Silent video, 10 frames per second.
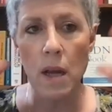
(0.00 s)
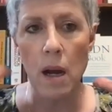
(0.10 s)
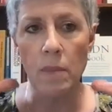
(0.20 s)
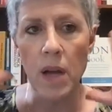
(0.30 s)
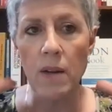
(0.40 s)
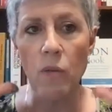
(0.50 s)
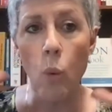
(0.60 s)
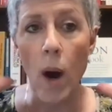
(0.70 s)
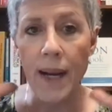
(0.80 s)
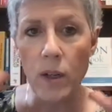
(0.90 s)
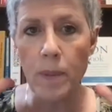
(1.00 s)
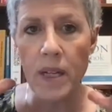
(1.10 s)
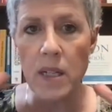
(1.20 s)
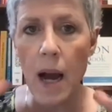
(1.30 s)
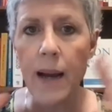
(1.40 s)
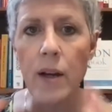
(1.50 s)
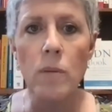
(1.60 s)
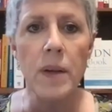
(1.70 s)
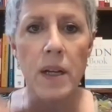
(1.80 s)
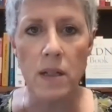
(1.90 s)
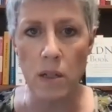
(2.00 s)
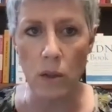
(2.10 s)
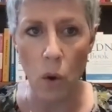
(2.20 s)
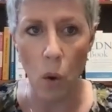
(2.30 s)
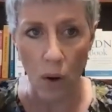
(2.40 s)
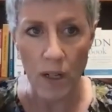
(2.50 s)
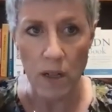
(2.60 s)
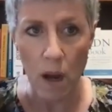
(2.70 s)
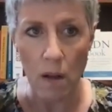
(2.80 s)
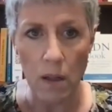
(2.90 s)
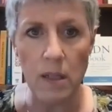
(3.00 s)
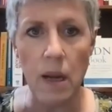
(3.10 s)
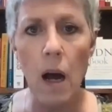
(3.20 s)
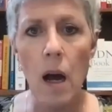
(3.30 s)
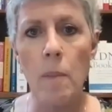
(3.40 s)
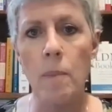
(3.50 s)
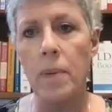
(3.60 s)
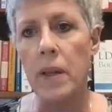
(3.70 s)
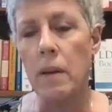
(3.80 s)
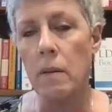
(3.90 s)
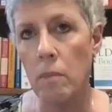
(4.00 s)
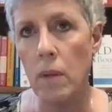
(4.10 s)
kind of wired but tired because their cortisol is up and